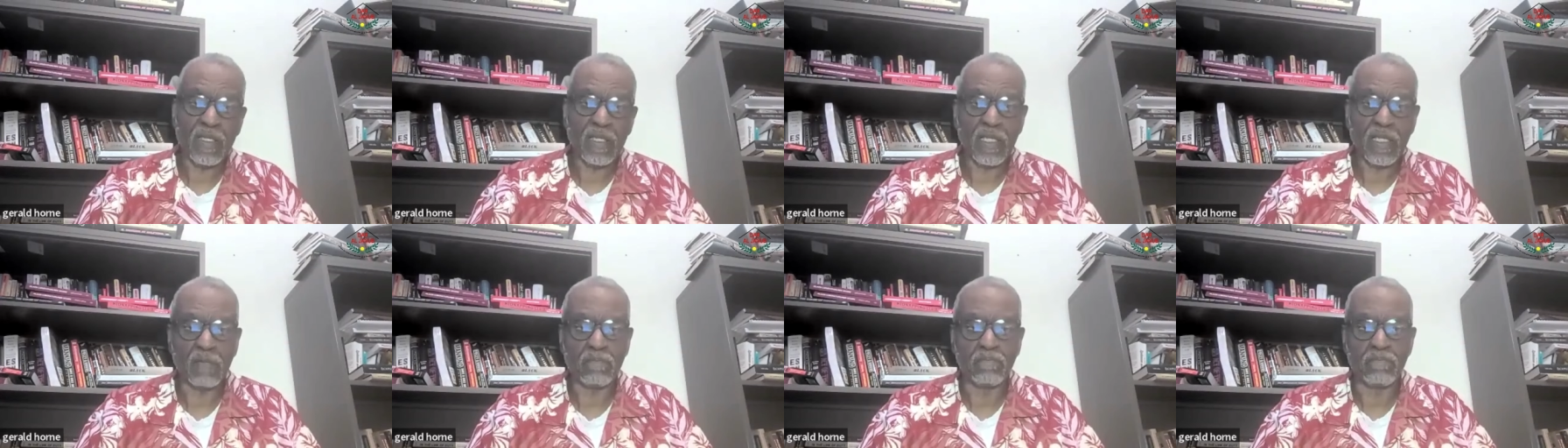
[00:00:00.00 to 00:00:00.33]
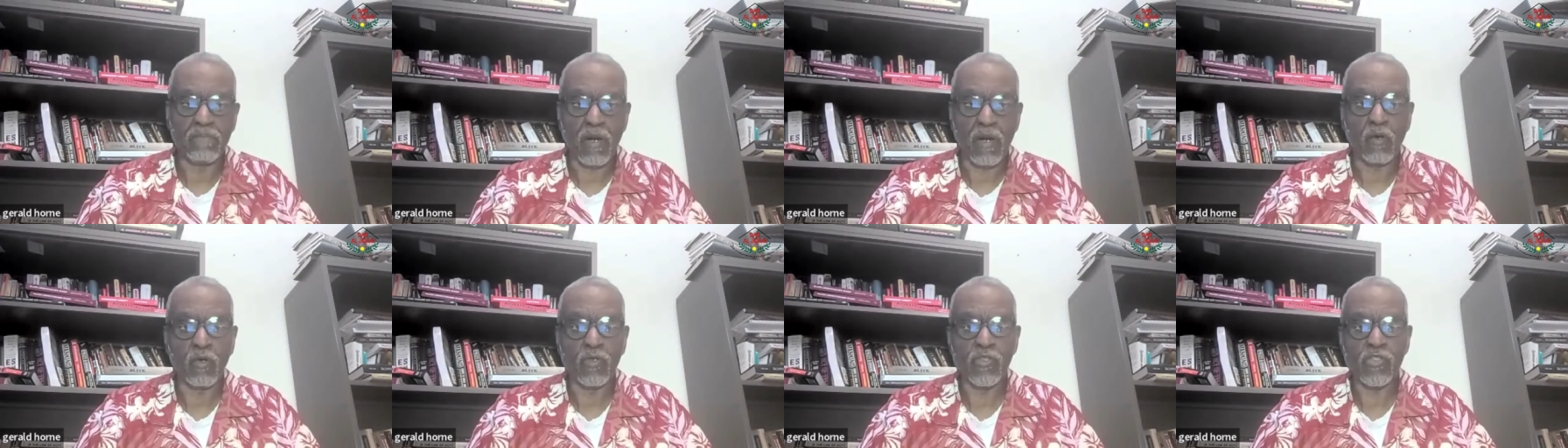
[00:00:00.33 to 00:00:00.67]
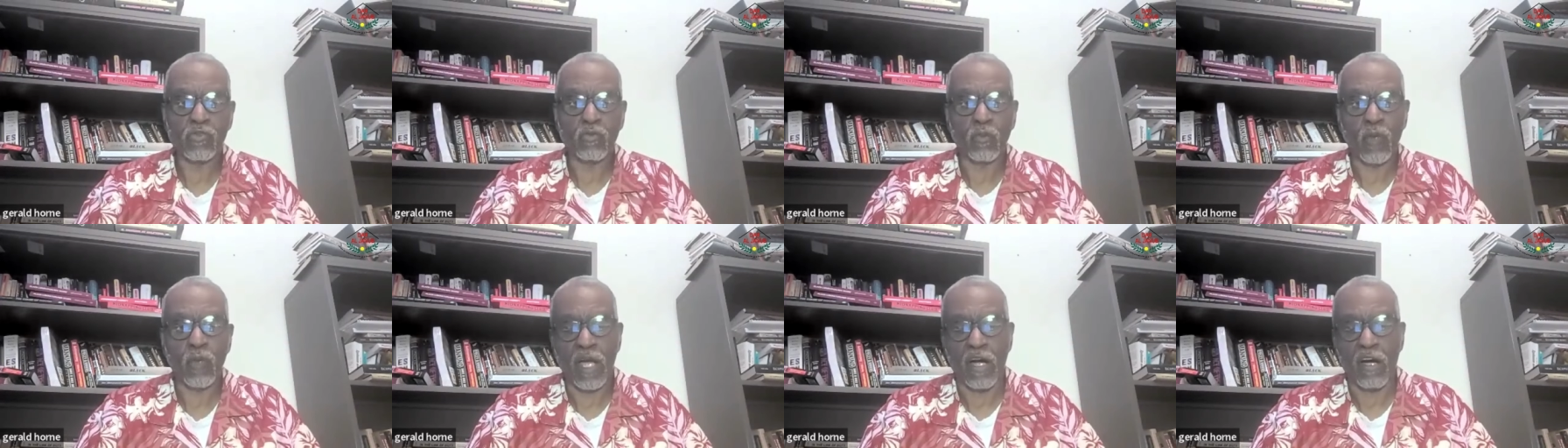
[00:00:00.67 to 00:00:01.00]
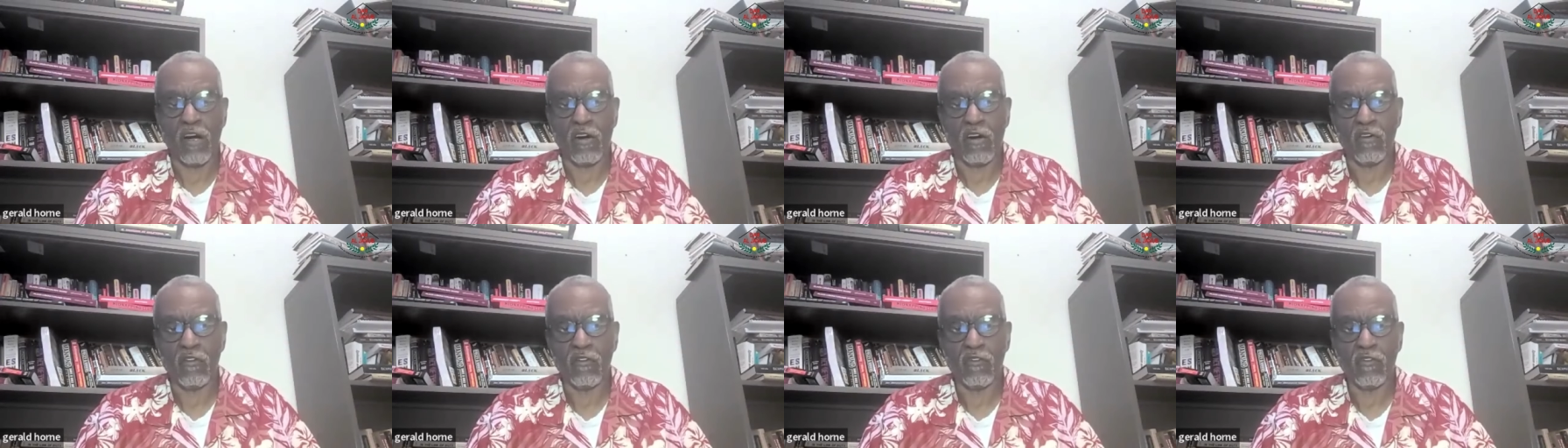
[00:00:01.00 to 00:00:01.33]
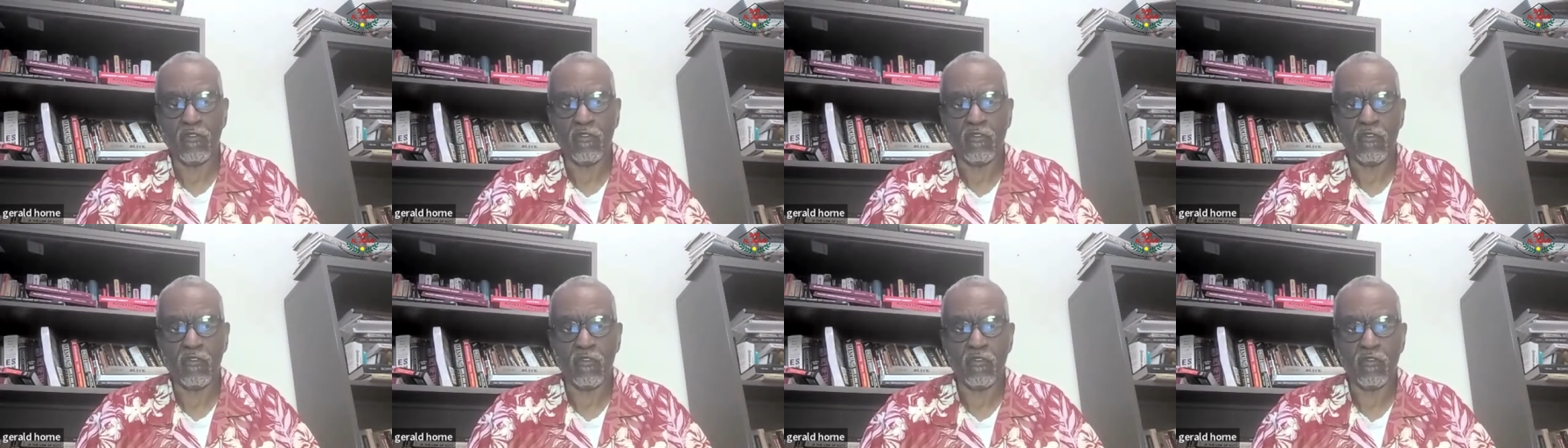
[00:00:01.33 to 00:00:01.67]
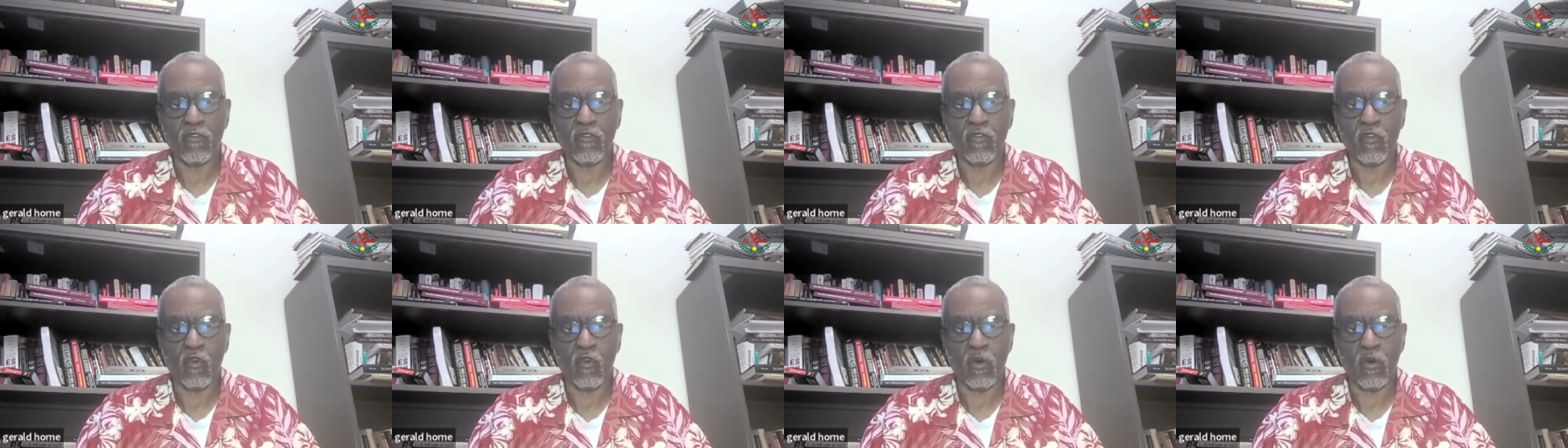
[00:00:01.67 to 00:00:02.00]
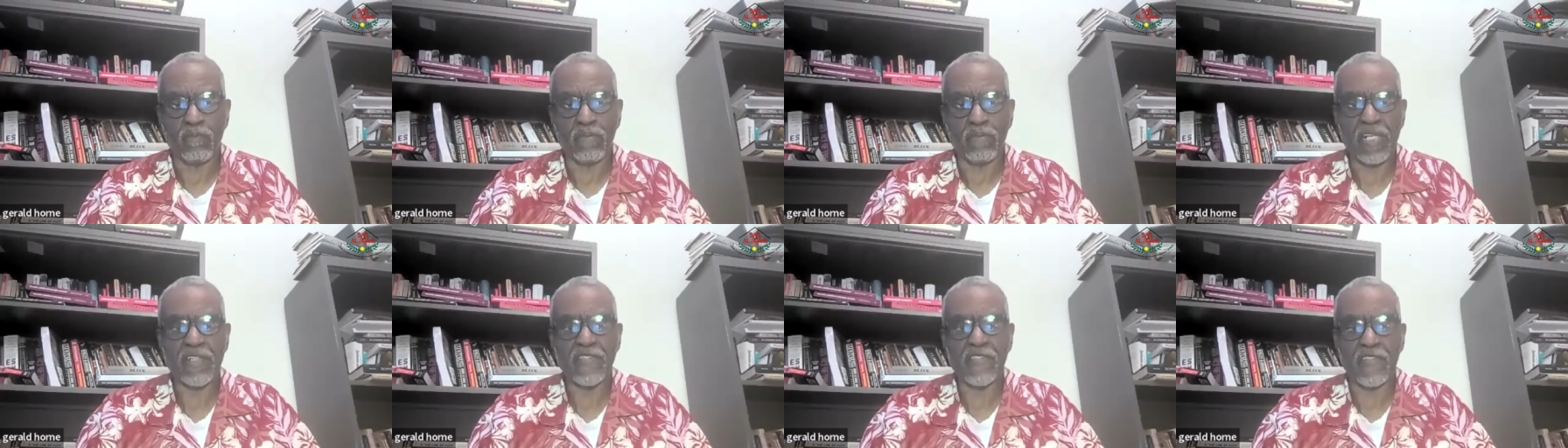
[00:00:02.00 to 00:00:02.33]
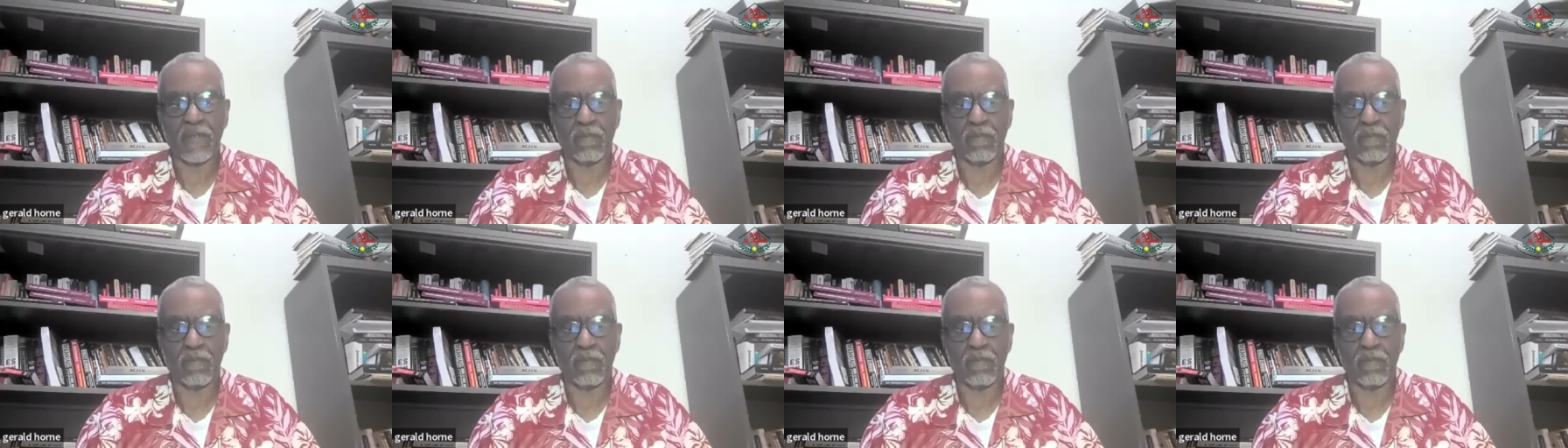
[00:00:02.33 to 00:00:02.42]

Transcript: it bodes well for peace